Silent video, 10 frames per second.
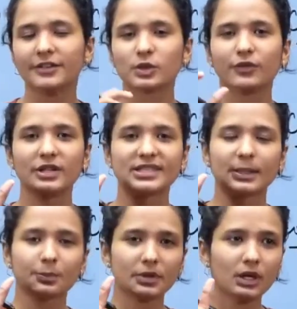So for
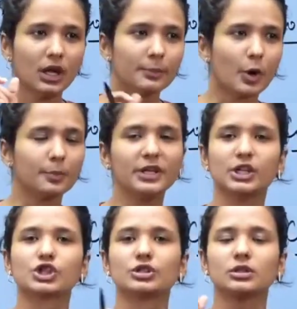example,
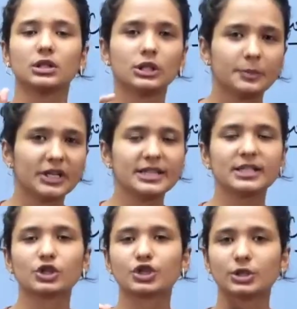population,
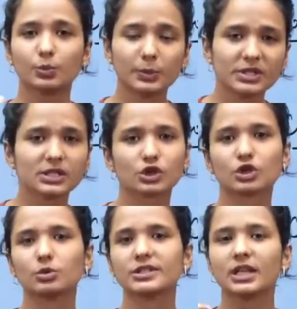urbanization, women's
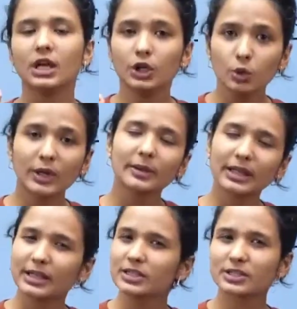issues, you can
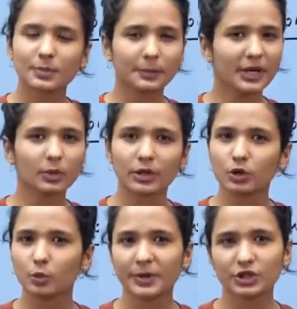at least prepare 1 or
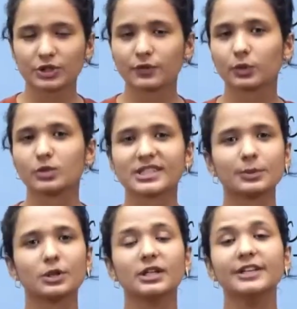2 pages of notes.
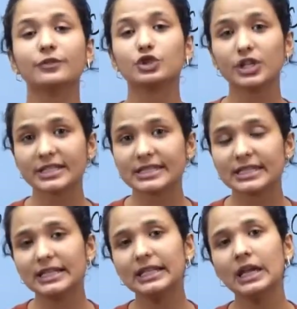Similarly, for
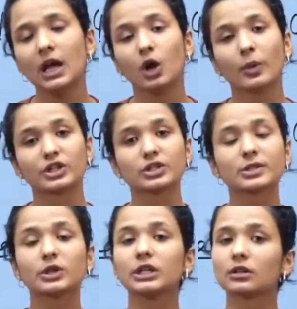GS3,
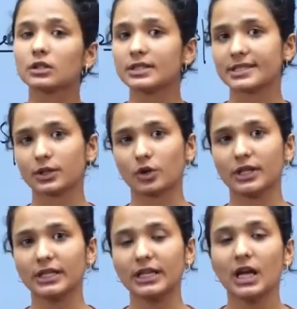questions on internal
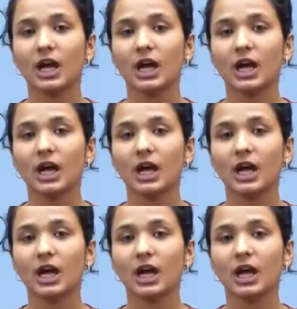security.